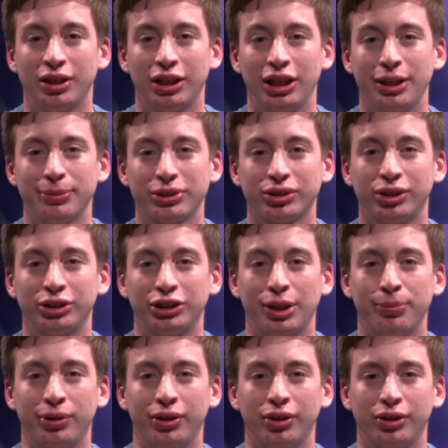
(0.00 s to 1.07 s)
Amazon
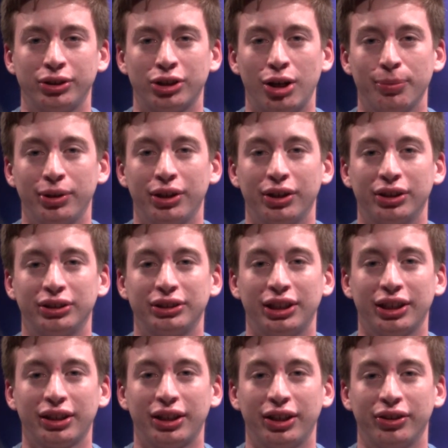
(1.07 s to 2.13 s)
dominated
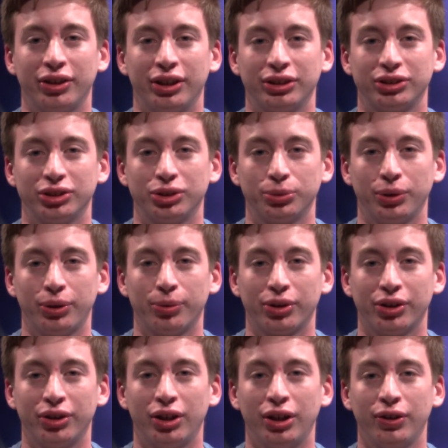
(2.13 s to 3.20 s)
tech headlines this week
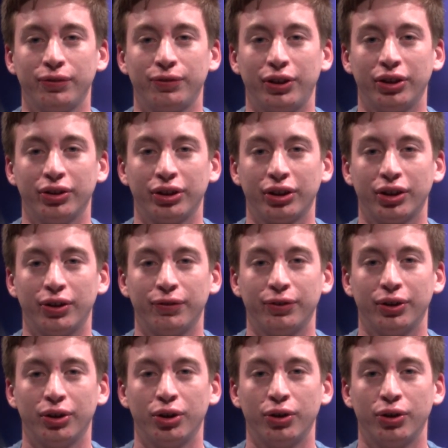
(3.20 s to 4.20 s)
with an unveiling of